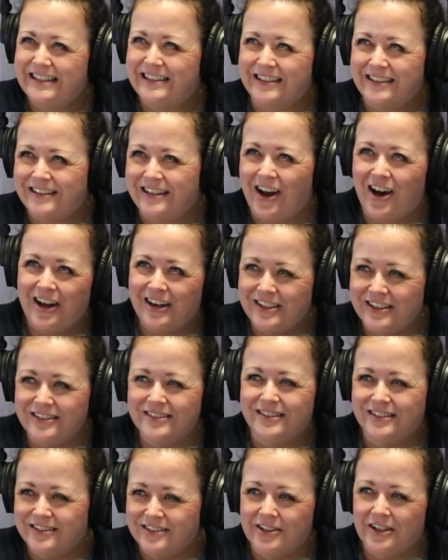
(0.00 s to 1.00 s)
the
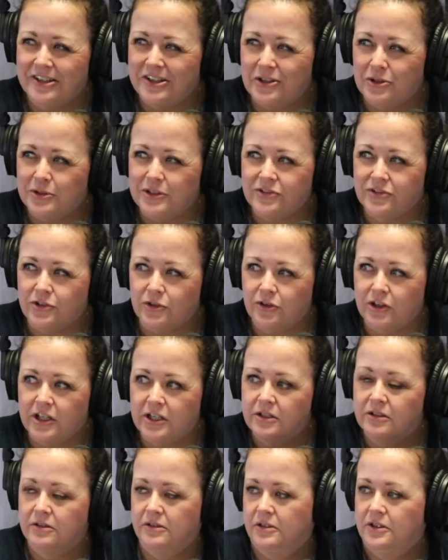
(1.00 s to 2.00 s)
audience is not always a great